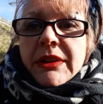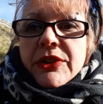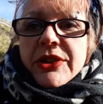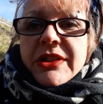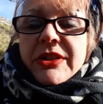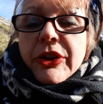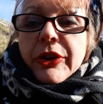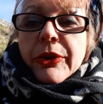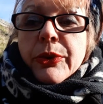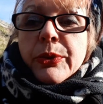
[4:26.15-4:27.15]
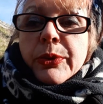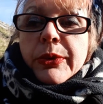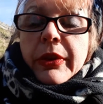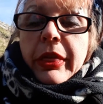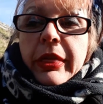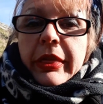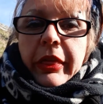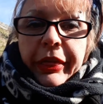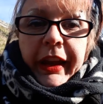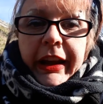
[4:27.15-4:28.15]
just to
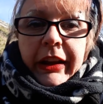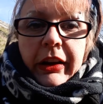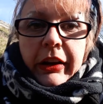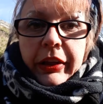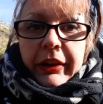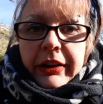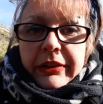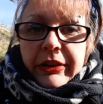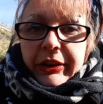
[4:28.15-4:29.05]
think that